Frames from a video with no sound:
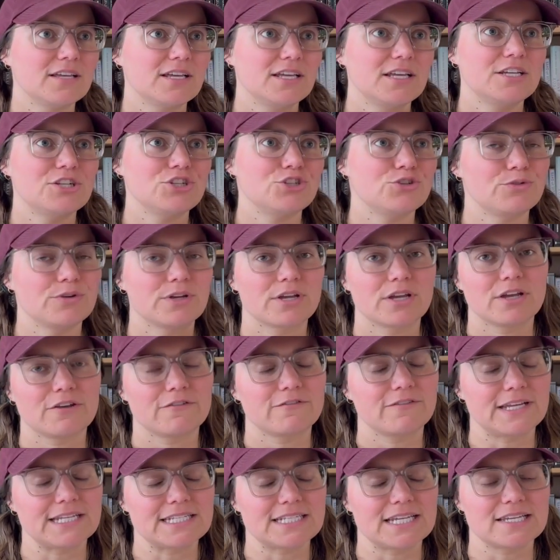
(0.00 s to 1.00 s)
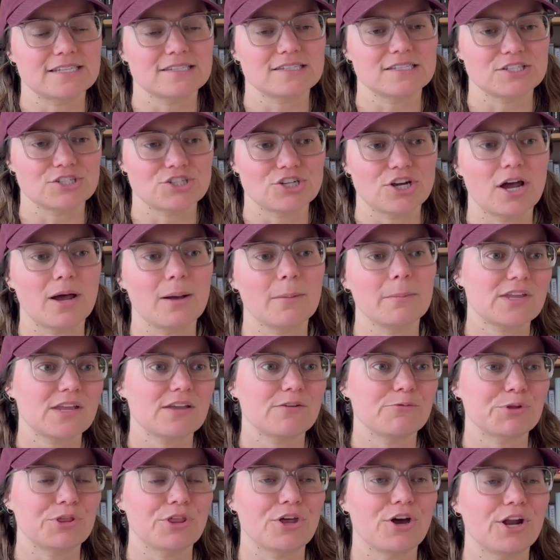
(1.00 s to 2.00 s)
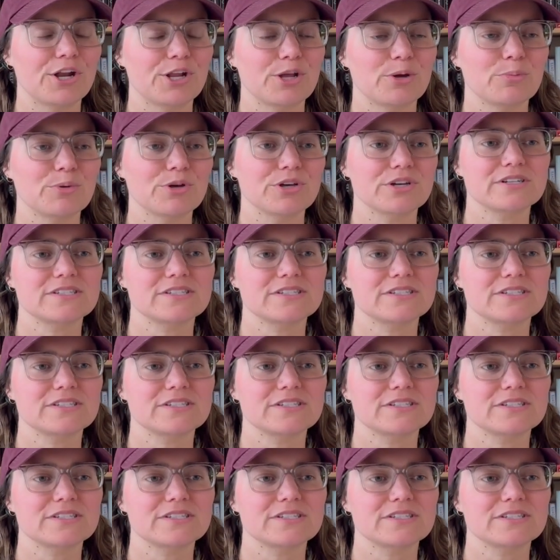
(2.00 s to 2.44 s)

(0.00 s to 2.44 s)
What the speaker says: doing a fantastic job with the audiobooks,